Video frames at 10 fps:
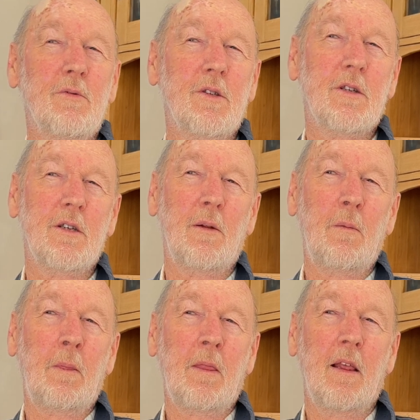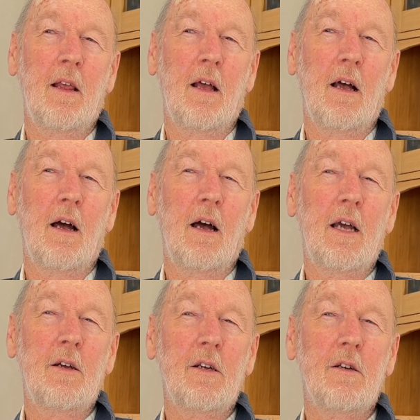was that
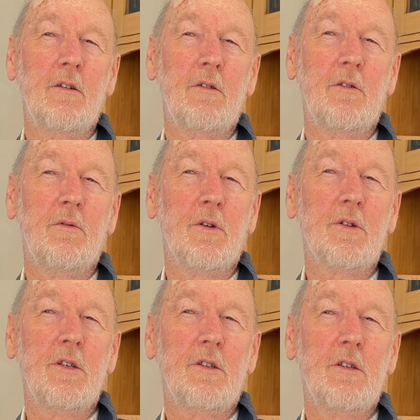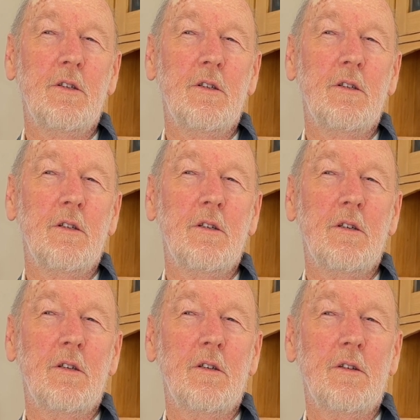I wanted to,
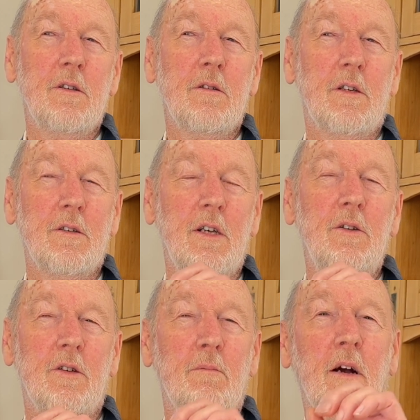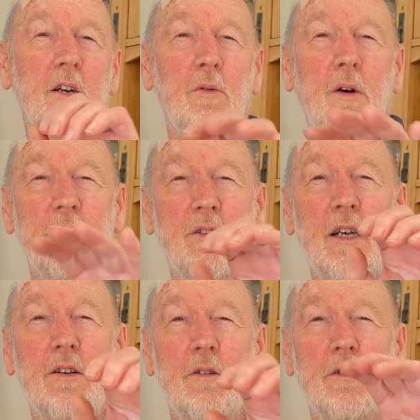because they use a microwave
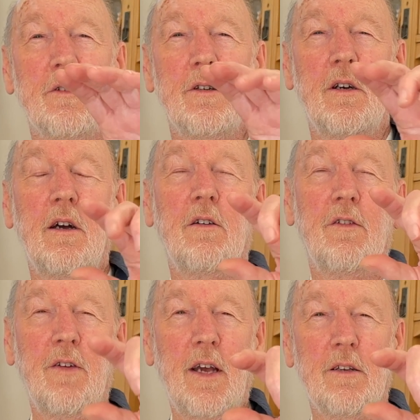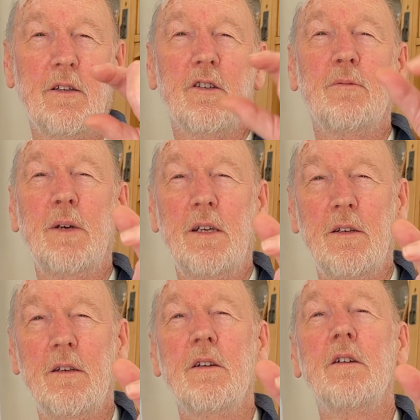signal to affect the
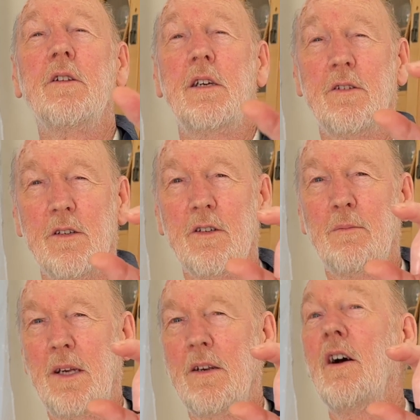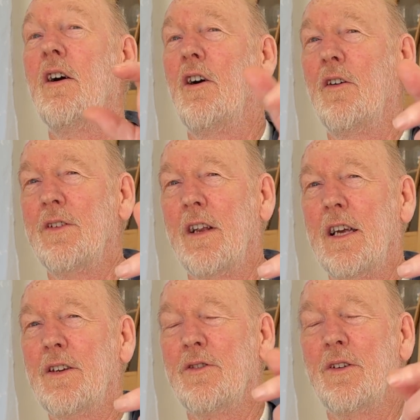spin, there isn't a spin, of an
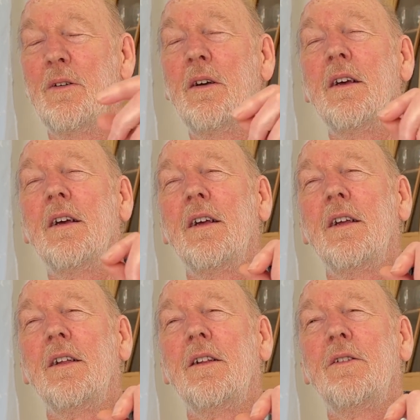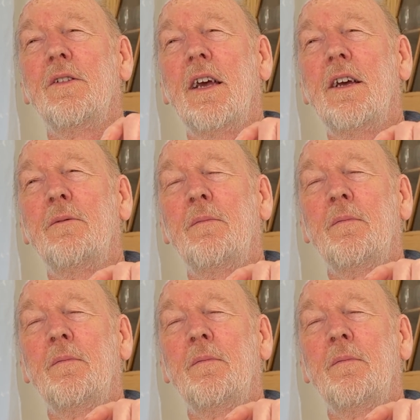electron, then